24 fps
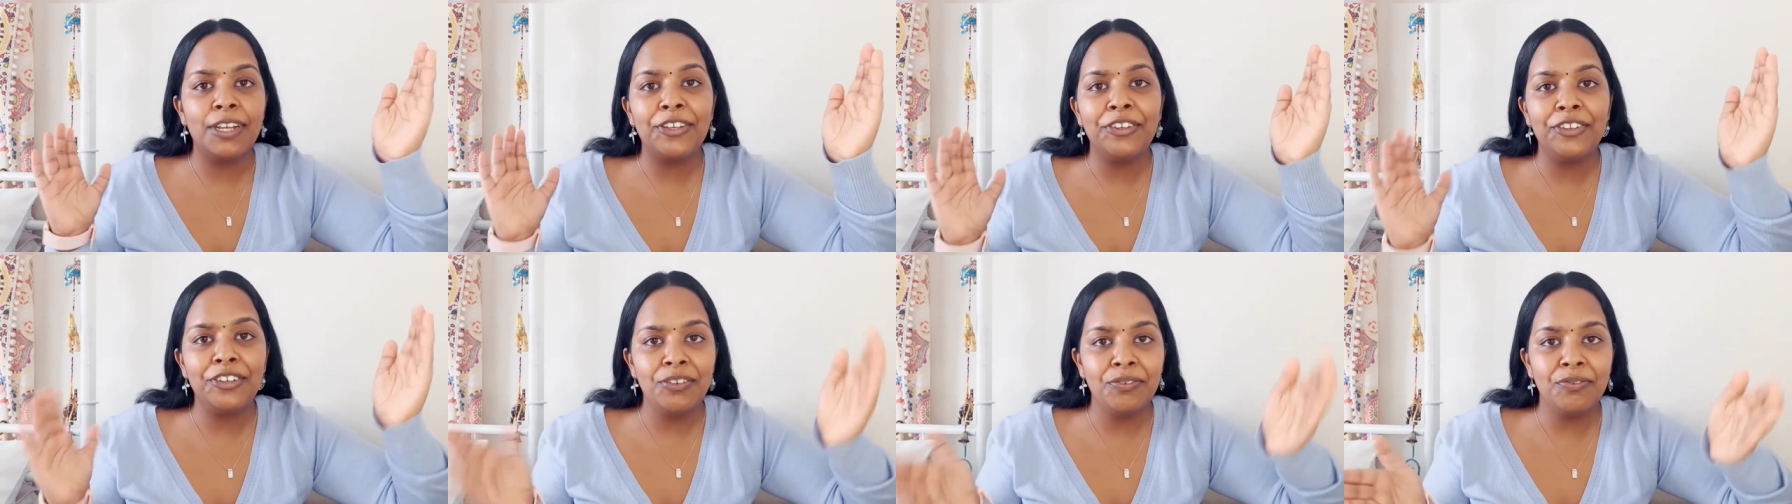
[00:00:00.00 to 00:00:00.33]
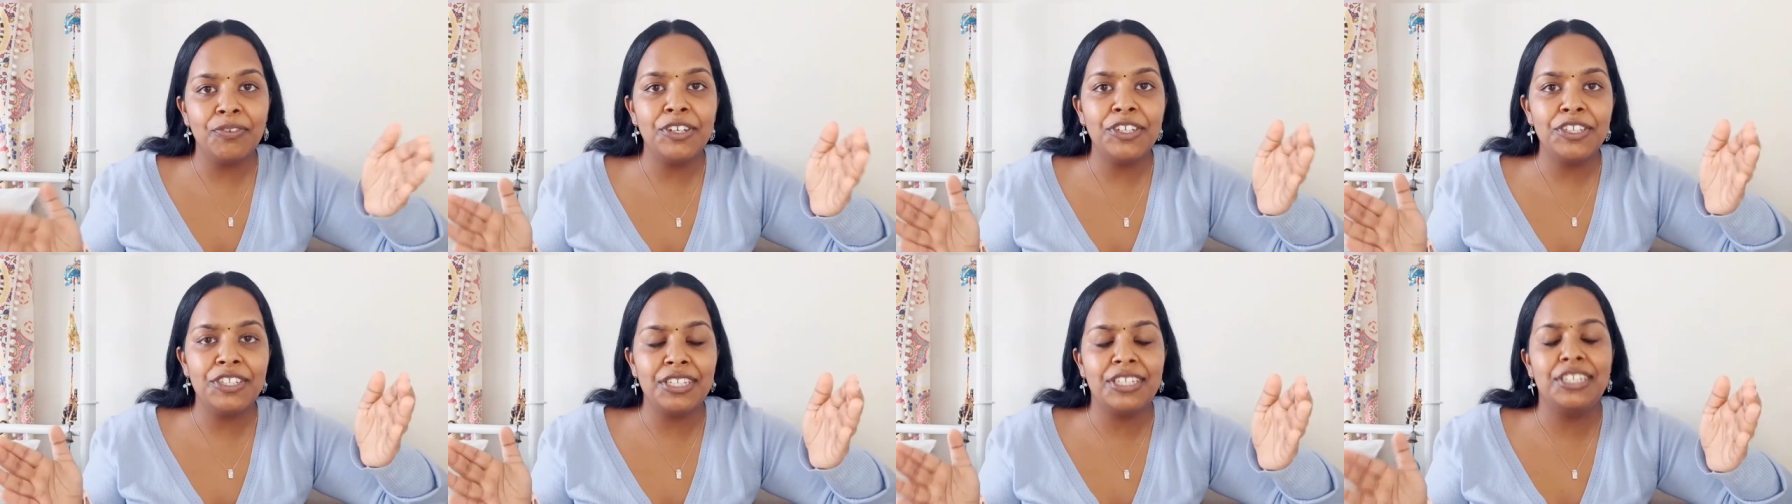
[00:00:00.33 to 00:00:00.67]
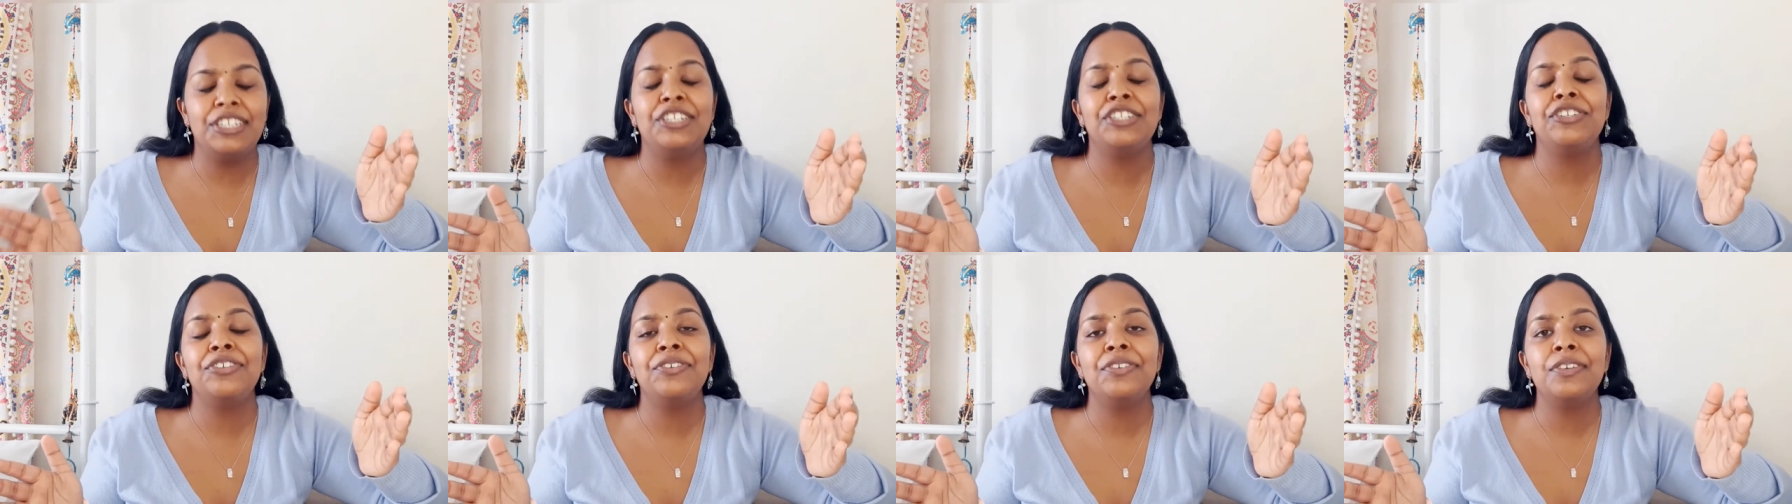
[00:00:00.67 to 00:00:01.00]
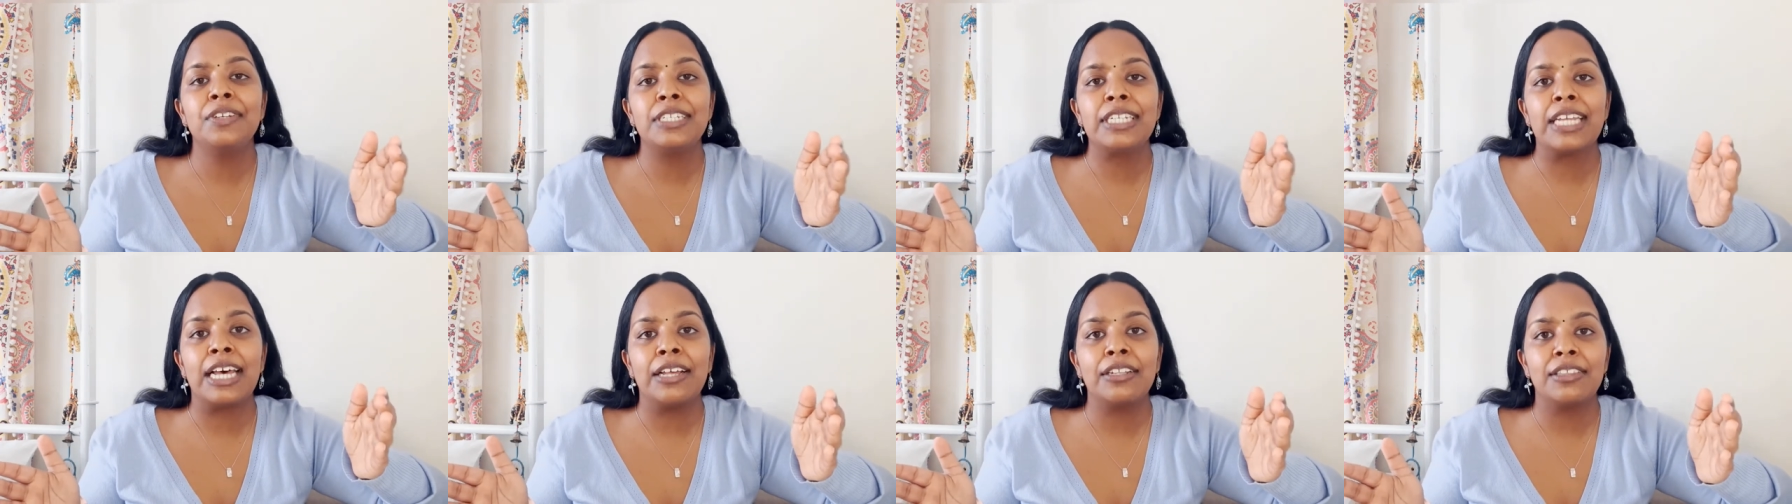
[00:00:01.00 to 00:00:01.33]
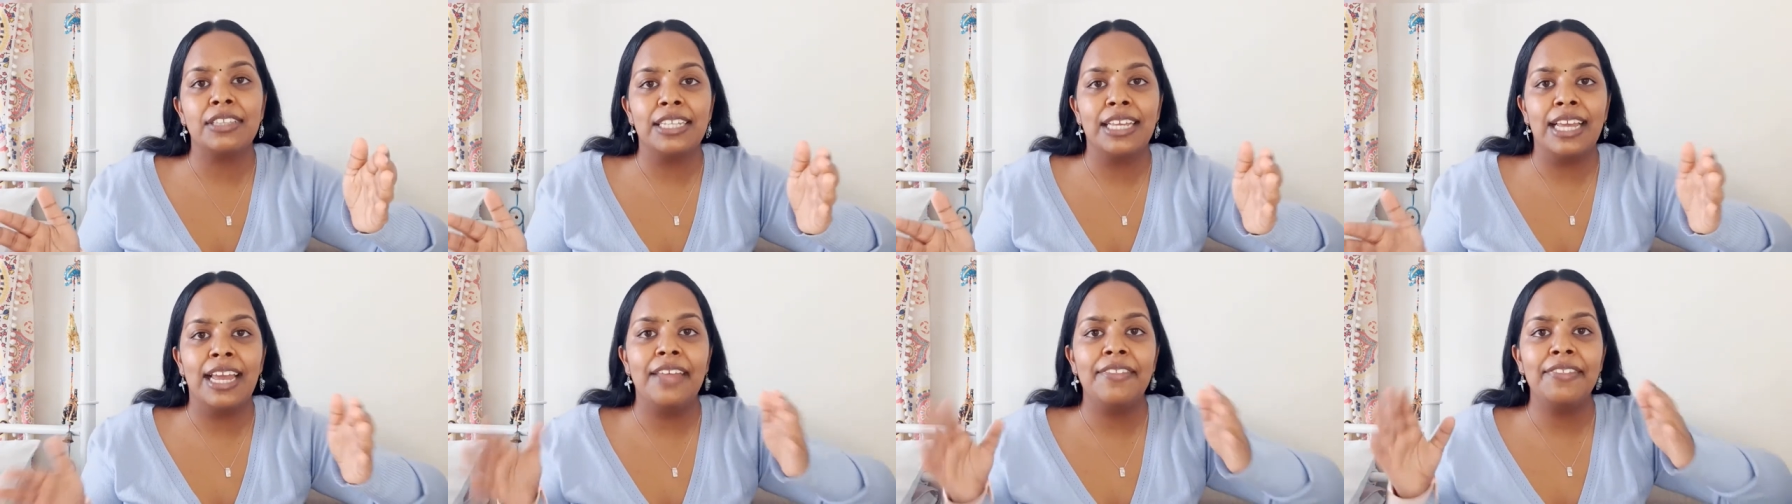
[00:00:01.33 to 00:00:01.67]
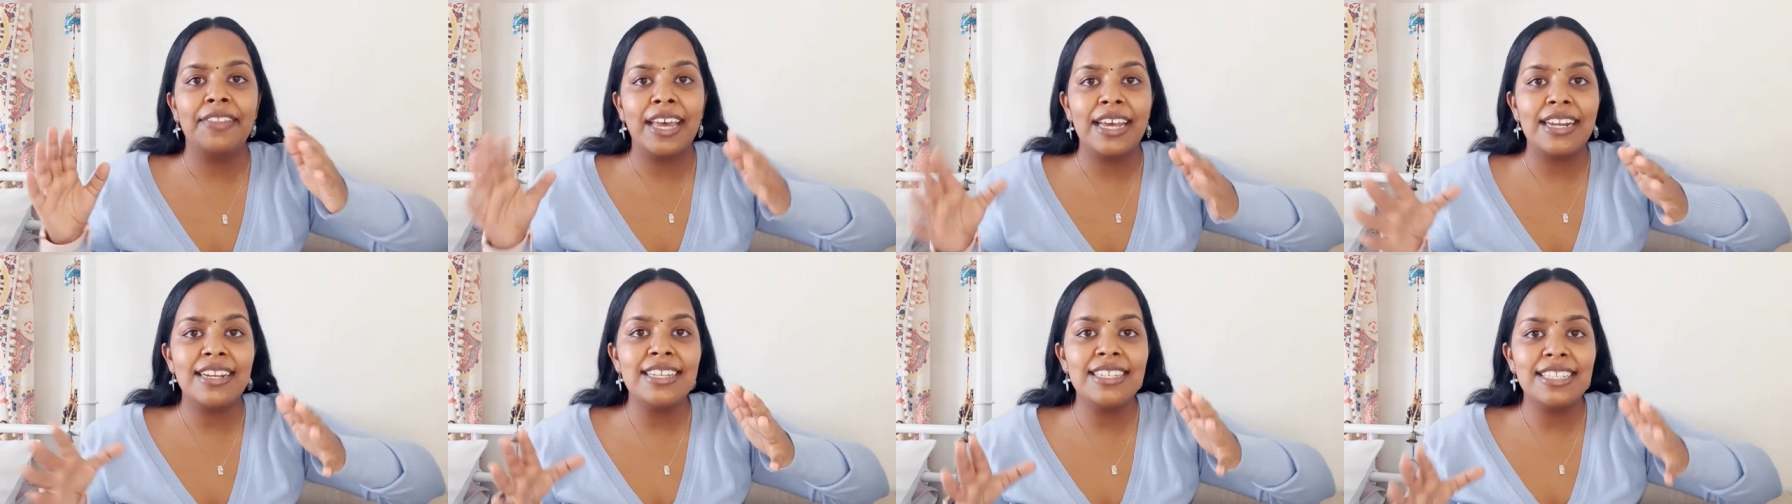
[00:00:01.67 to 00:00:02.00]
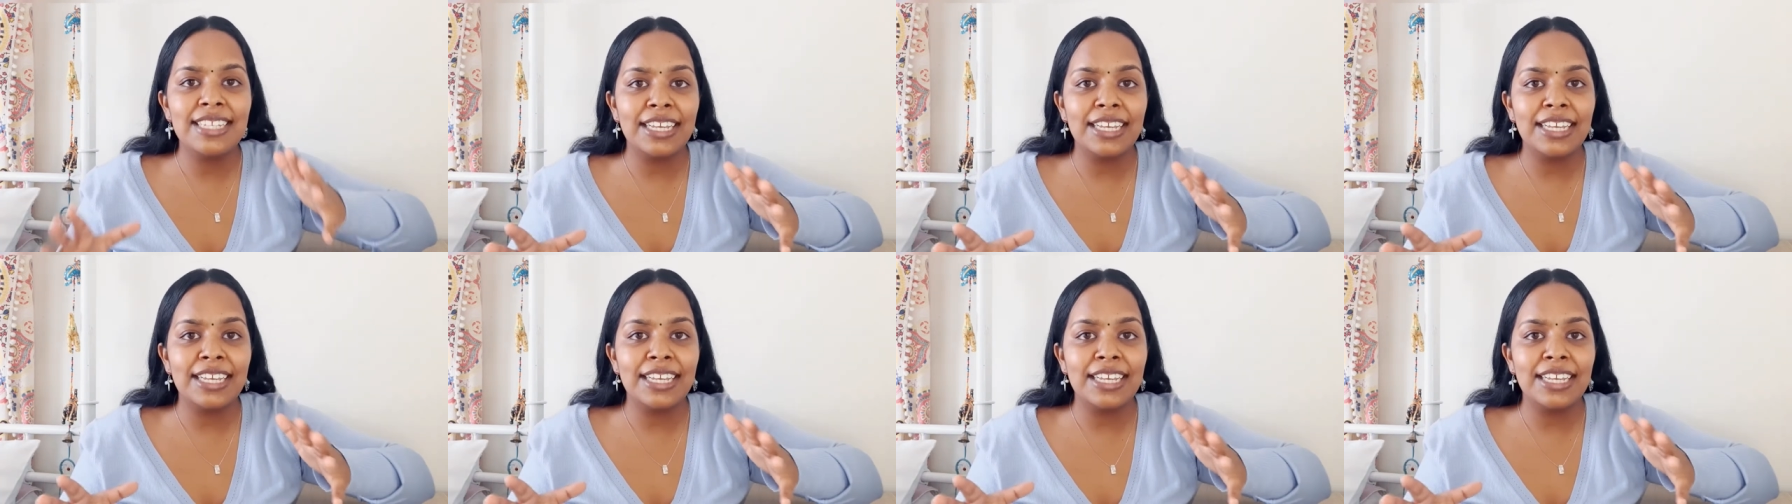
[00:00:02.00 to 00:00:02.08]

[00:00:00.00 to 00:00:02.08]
university students out there, and that is